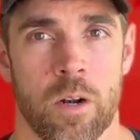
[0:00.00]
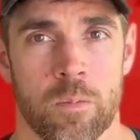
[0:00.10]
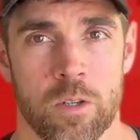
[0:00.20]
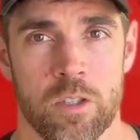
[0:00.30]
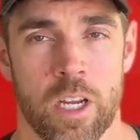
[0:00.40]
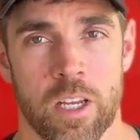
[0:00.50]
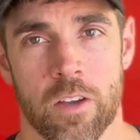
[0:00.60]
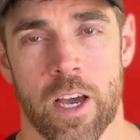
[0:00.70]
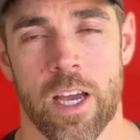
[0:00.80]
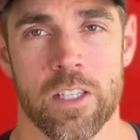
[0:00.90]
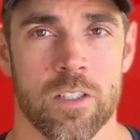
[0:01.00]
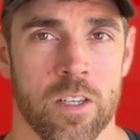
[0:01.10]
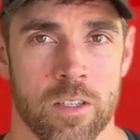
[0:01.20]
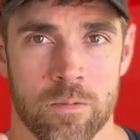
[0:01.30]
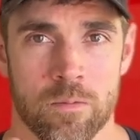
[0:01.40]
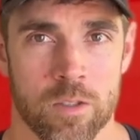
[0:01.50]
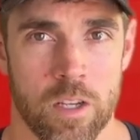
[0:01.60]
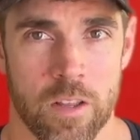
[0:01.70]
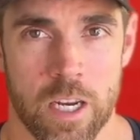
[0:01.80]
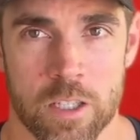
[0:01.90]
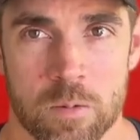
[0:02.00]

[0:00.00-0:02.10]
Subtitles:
Appreciate you guys. See you in the next one.